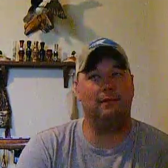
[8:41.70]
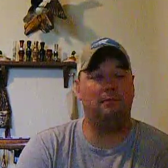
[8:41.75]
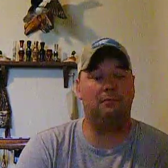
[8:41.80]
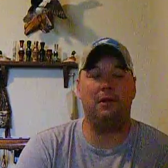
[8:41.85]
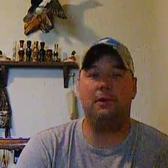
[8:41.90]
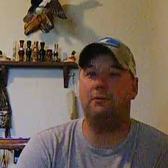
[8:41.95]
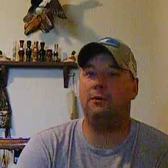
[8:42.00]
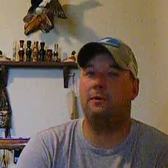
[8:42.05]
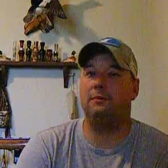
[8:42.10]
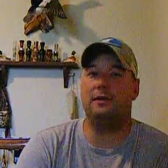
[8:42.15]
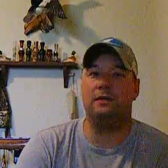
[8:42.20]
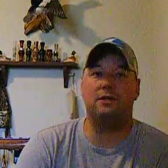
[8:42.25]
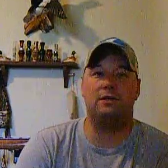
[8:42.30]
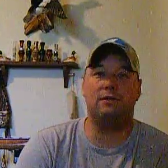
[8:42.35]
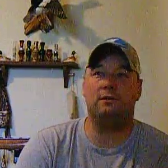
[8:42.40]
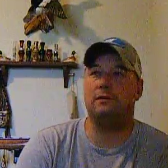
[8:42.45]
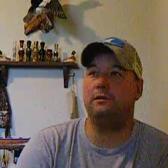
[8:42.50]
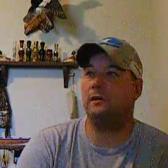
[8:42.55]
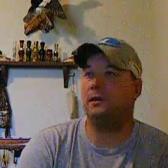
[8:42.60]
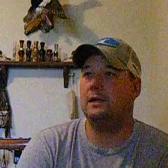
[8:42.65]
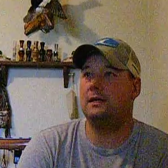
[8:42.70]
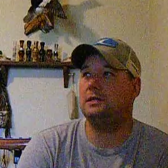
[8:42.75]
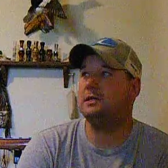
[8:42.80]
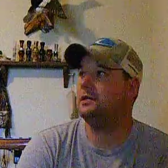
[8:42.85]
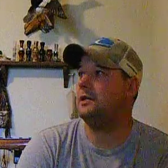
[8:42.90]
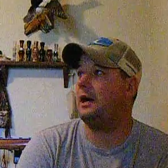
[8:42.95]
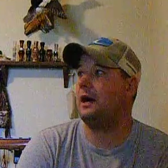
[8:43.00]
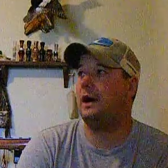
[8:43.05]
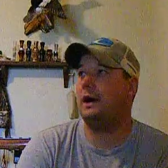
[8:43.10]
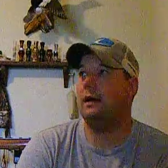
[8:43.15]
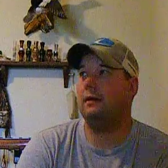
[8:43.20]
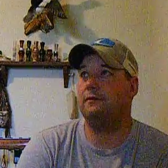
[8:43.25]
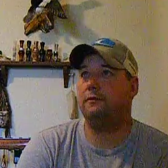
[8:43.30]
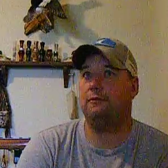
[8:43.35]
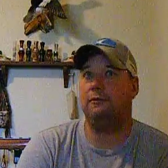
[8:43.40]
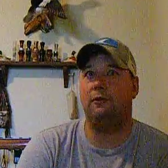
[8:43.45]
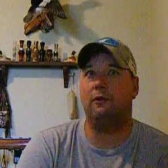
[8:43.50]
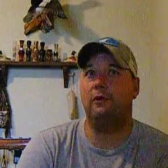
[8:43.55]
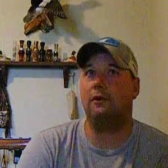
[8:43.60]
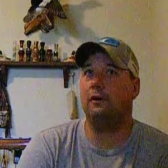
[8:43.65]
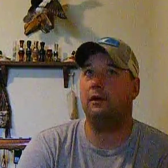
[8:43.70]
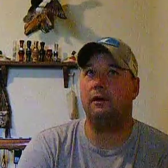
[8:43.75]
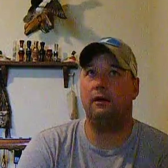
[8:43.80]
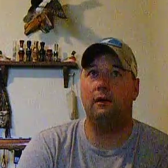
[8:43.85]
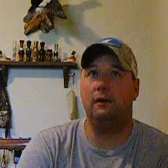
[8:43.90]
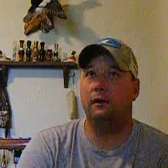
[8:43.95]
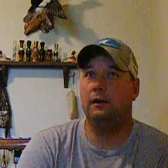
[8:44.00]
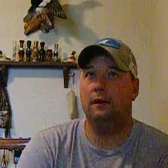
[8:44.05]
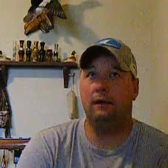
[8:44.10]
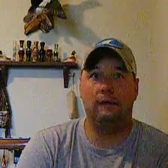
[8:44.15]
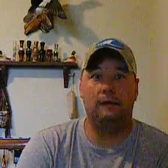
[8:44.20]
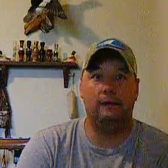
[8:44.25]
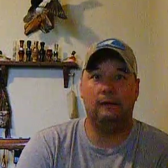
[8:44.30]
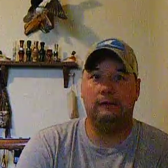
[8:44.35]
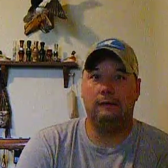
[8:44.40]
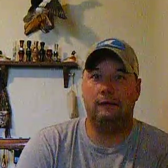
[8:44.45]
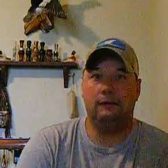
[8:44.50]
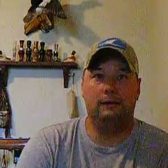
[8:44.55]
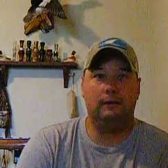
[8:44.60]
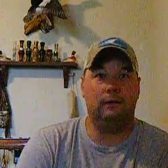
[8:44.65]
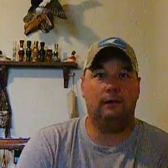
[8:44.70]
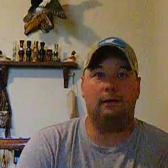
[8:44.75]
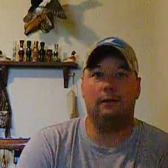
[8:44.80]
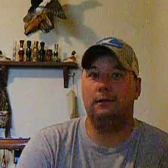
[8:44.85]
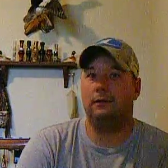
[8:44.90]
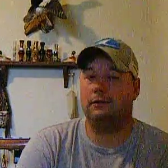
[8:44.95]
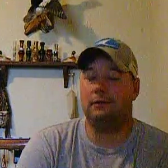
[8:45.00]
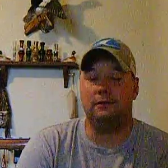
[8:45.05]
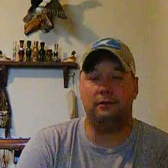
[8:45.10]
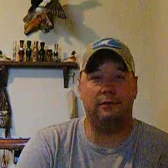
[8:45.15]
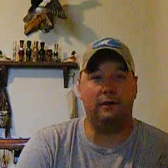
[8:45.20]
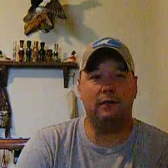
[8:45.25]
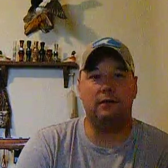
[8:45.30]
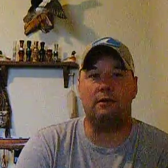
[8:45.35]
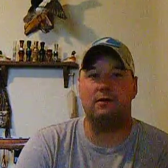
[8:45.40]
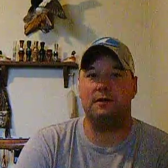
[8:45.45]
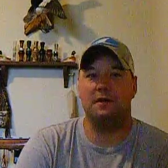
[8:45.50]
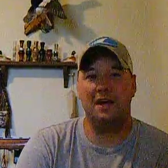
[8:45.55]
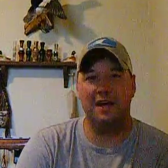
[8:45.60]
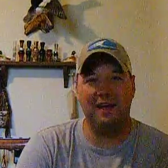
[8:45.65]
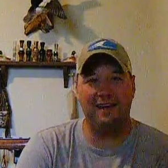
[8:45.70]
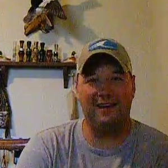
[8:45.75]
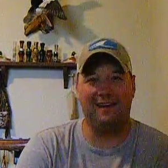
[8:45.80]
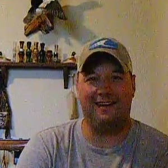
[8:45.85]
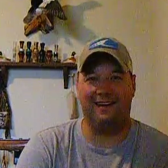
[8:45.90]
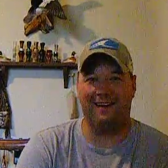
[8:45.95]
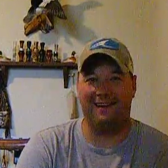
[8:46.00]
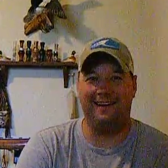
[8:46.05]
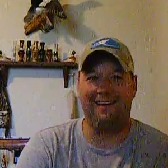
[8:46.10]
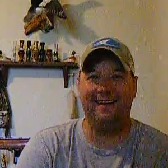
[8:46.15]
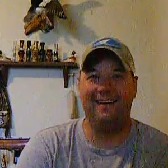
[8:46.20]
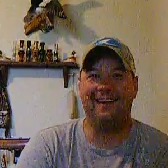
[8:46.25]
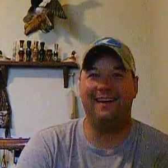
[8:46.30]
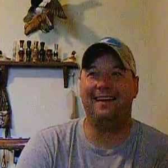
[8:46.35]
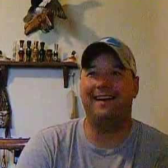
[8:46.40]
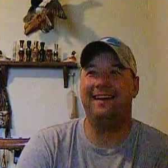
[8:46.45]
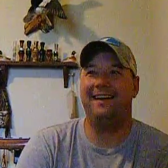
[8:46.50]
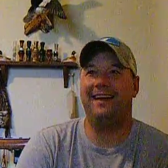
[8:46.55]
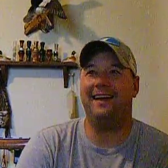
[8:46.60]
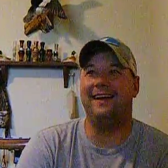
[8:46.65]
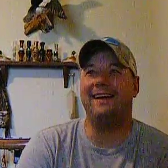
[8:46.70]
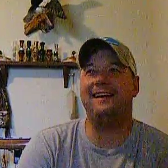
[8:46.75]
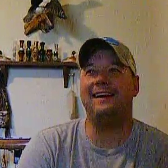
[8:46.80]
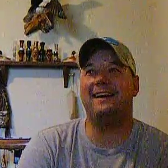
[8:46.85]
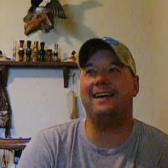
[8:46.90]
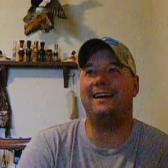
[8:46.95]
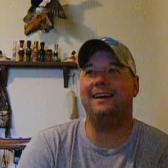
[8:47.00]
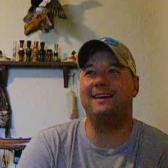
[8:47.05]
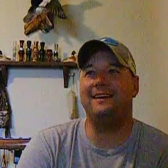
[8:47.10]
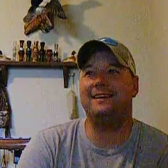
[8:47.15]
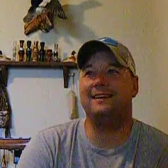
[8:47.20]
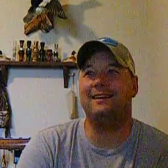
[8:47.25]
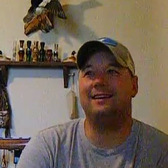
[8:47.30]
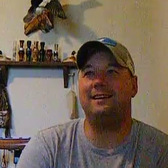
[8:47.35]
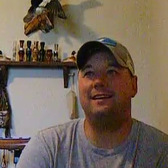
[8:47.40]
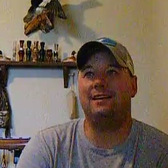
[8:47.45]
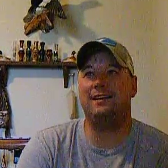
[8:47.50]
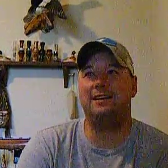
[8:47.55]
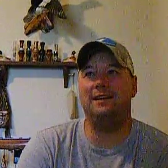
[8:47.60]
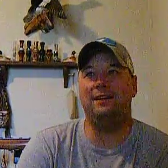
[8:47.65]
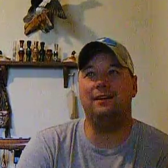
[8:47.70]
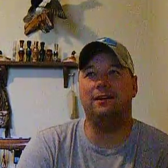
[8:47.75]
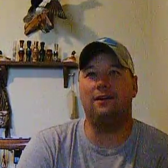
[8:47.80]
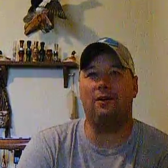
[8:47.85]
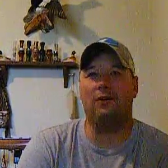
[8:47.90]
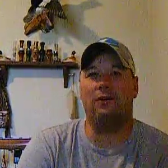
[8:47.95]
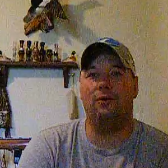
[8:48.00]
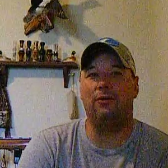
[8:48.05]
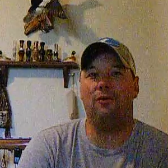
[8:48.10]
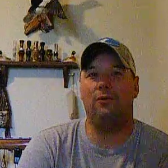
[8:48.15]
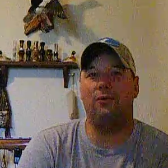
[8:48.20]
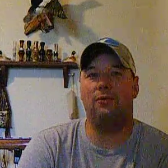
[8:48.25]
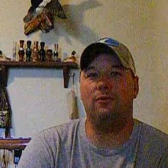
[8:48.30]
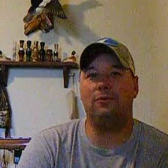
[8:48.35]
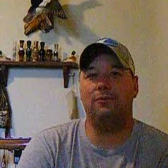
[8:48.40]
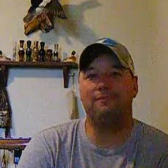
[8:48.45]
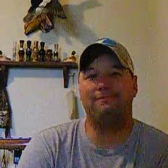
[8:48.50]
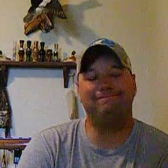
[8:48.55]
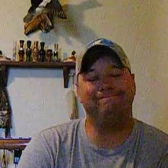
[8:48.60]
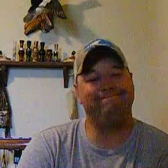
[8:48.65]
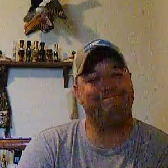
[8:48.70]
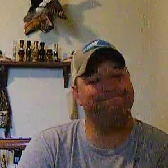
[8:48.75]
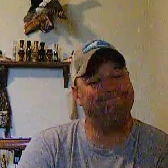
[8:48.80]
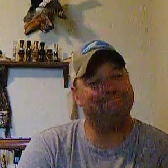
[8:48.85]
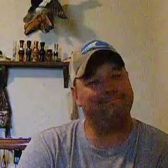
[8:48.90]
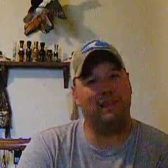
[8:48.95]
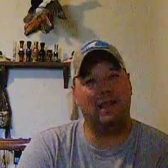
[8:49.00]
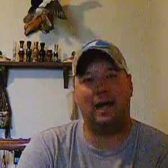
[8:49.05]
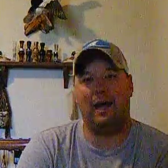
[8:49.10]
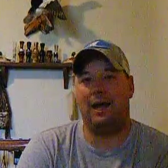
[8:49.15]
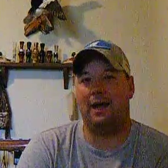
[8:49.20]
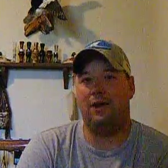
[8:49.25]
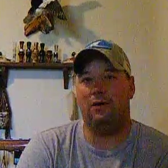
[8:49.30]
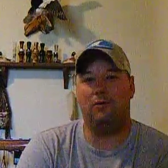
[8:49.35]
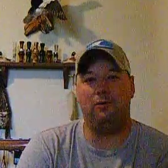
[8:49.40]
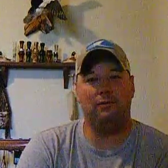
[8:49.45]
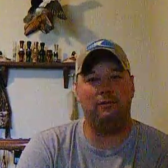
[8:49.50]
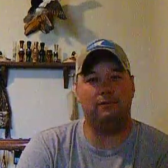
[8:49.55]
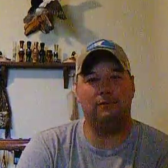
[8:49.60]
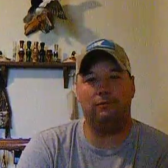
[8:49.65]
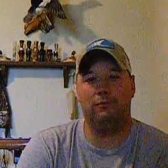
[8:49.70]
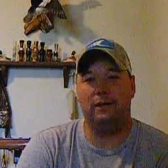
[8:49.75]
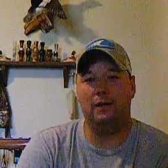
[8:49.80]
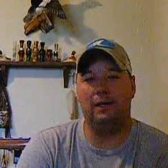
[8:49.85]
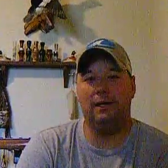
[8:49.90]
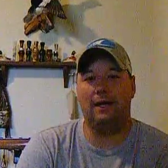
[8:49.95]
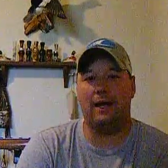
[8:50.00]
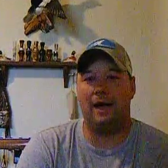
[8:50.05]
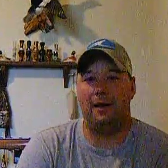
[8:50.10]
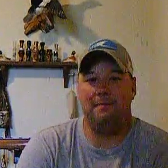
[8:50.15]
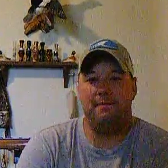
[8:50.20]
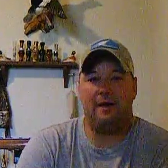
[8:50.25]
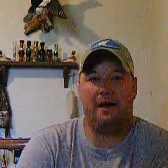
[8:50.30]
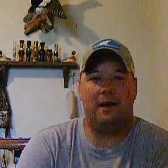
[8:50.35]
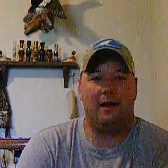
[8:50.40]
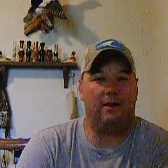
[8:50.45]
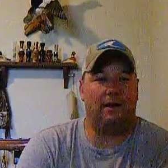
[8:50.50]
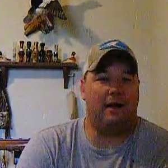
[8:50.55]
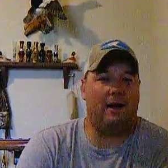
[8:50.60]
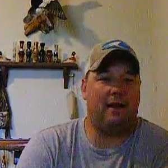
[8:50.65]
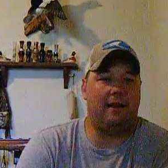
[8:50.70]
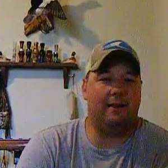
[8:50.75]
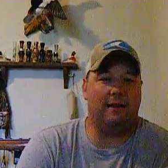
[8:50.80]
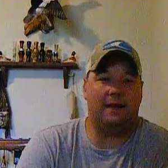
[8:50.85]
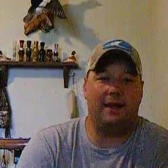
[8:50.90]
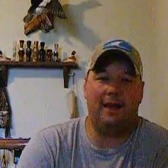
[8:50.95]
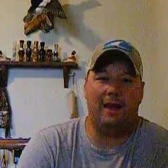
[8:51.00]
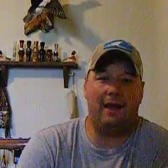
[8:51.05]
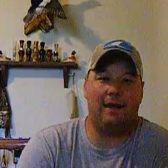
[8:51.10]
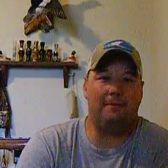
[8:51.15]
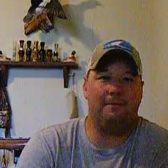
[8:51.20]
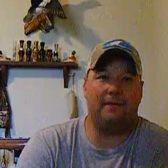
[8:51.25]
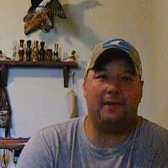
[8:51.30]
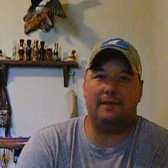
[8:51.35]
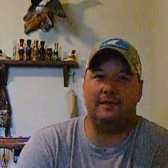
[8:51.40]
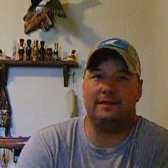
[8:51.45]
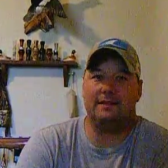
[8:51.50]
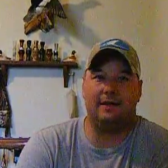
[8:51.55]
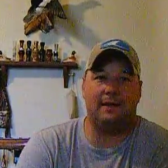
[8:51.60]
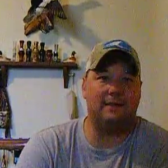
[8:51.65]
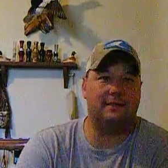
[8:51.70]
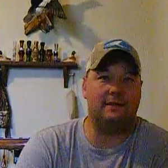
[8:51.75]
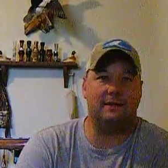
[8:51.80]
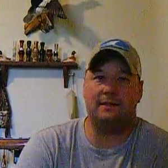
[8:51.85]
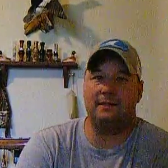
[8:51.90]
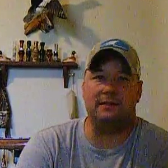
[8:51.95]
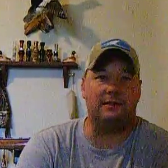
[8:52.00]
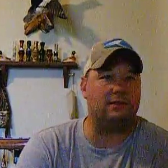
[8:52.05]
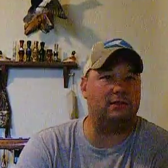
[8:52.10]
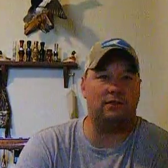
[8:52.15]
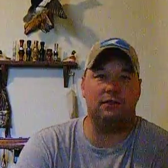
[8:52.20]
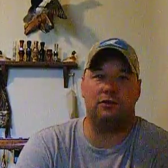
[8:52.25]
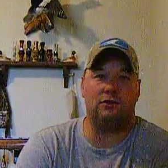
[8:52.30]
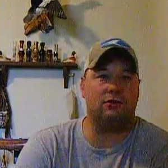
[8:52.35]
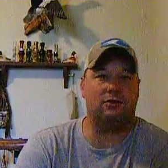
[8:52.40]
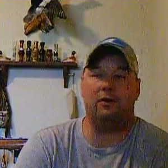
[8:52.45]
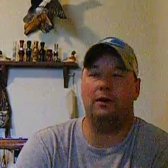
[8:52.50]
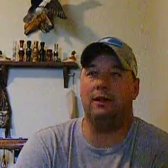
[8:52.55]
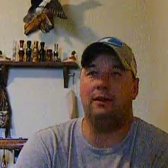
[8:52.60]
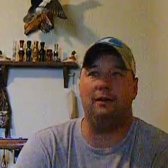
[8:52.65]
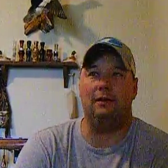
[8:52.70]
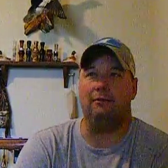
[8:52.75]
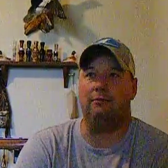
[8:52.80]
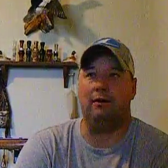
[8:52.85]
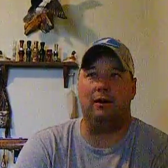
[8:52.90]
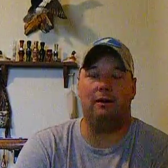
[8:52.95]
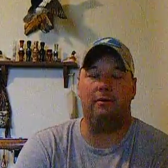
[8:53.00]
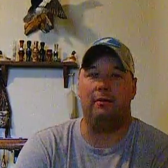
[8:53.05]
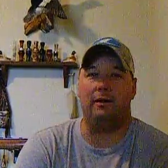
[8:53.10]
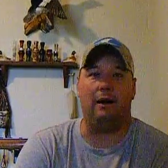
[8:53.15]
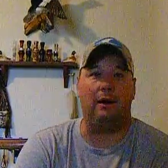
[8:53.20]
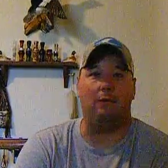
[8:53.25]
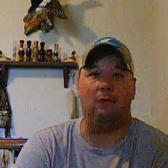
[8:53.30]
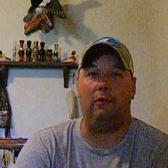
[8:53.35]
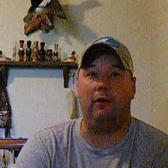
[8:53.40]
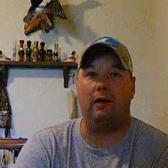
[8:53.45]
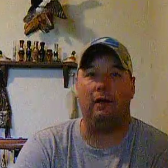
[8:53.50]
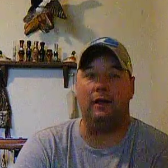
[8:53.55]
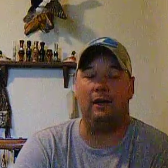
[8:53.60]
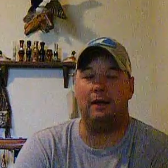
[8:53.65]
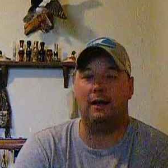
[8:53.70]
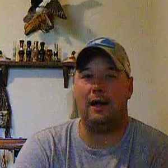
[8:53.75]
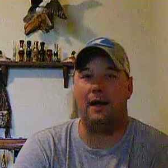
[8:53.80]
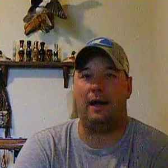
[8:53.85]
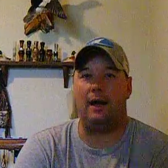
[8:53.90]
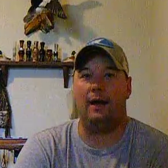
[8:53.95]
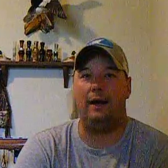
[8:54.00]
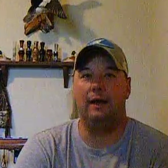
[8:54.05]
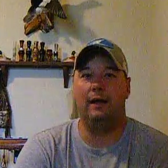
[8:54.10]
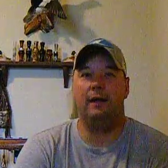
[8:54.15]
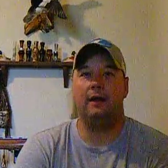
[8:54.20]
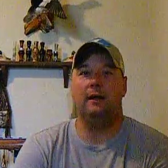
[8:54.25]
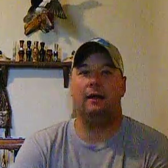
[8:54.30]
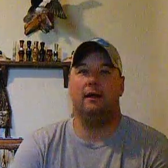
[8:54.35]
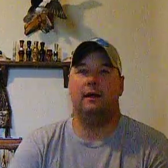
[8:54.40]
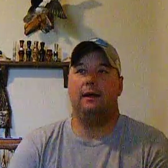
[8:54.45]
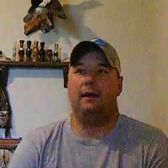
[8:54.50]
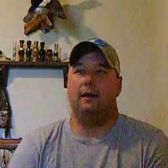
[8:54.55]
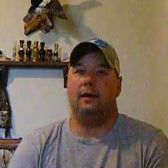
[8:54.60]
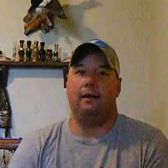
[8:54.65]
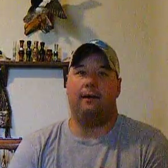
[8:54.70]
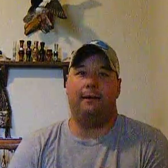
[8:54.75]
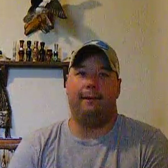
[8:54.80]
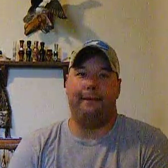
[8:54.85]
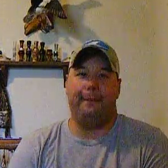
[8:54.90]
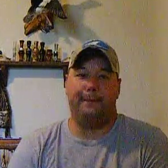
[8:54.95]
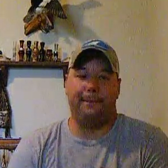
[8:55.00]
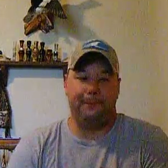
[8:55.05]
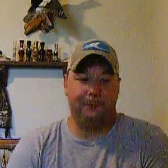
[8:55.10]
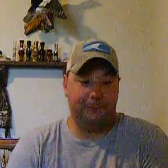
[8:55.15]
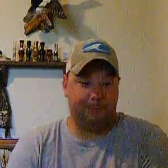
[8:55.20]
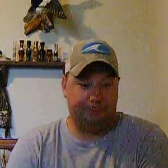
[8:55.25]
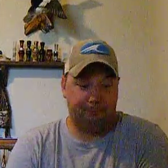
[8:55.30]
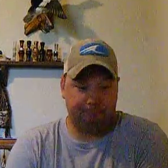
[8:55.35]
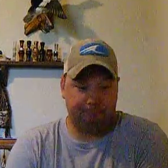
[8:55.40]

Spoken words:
people have been shooting lead shot for hundreds of years. And, you know, I'm not on the camp that says this is destroying the environment. I'm really not. I